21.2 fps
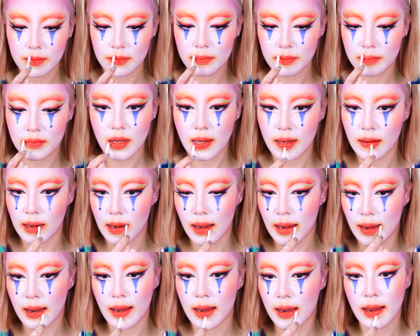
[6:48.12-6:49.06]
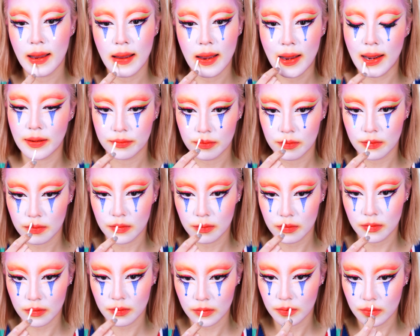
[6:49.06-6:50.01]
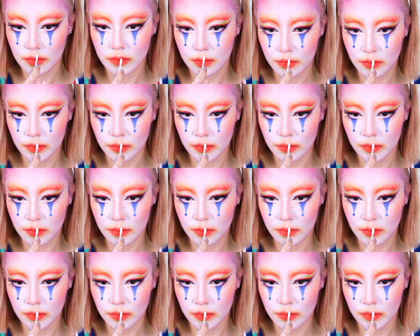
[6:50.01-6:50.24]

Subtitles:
And then I'll apply the red color on